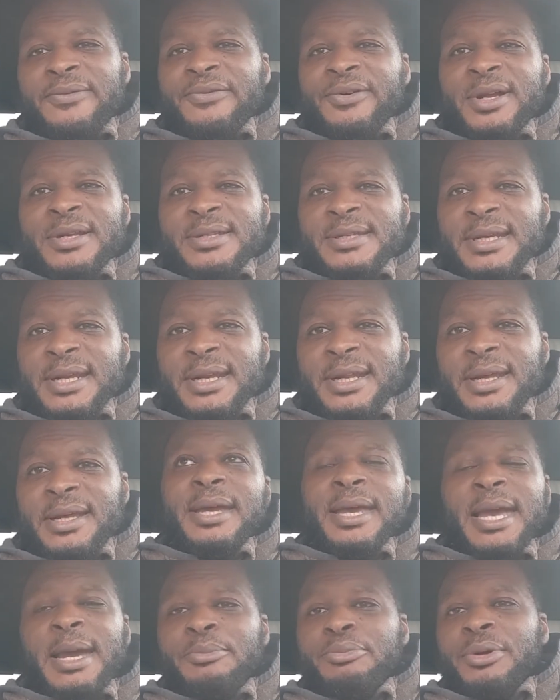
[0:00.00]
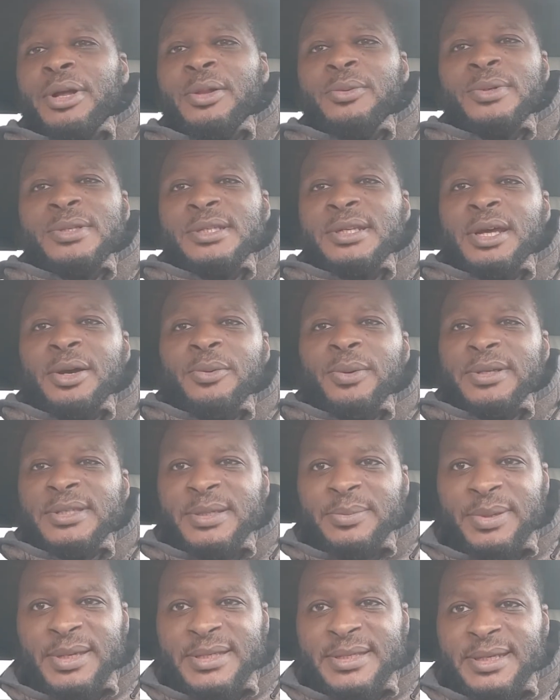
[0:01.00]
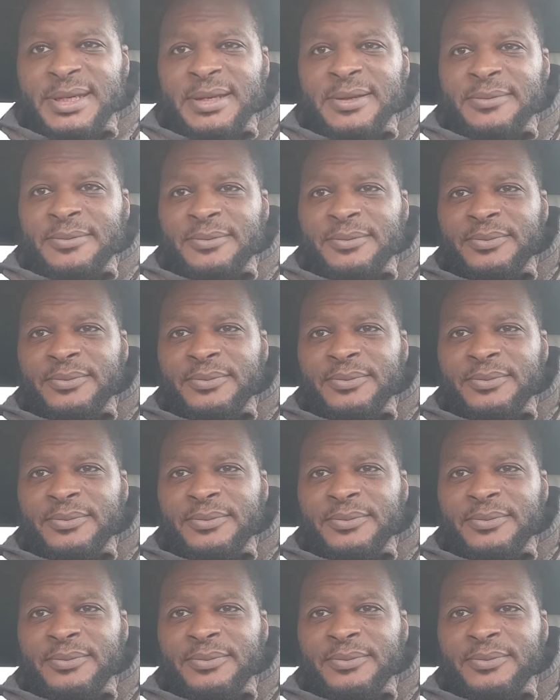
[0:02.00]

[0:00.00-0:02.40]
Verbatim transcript: right, and centre. Gabriel was nowhere to be seen.